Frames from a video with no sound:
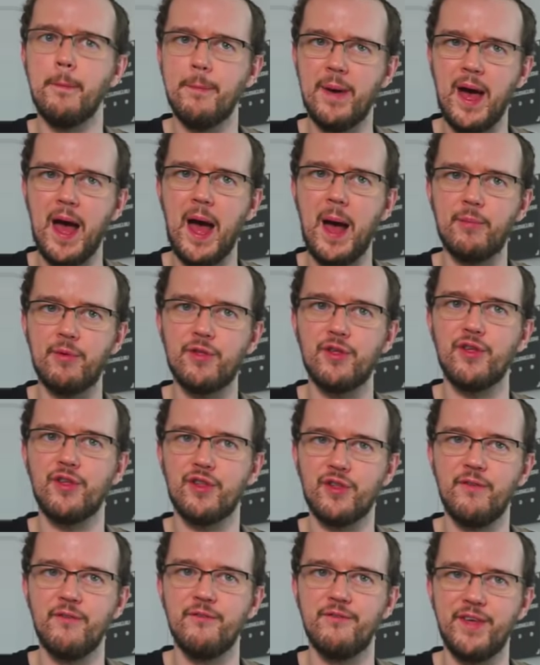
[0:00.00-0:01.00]
Perhaps
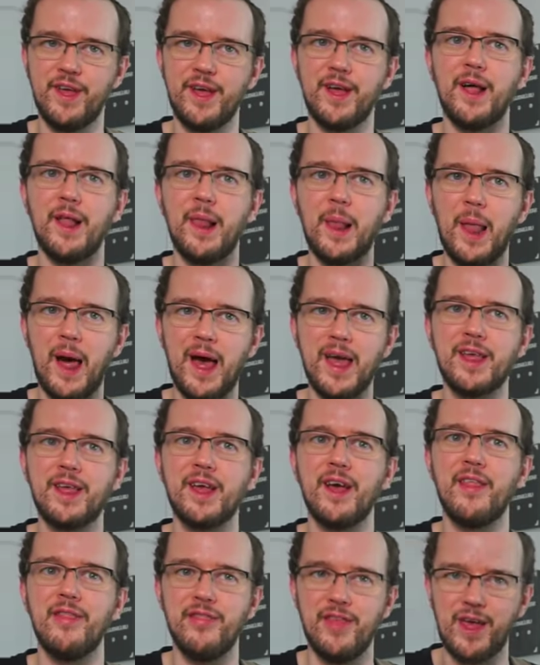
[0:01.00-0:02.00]
something
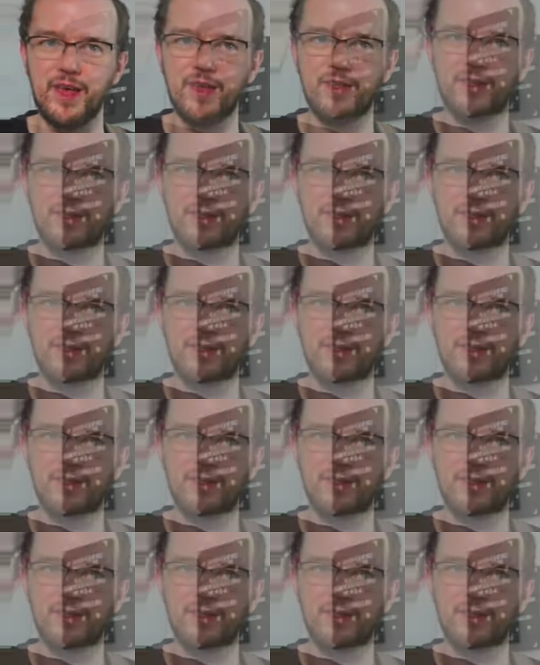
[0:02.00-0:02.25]
like this.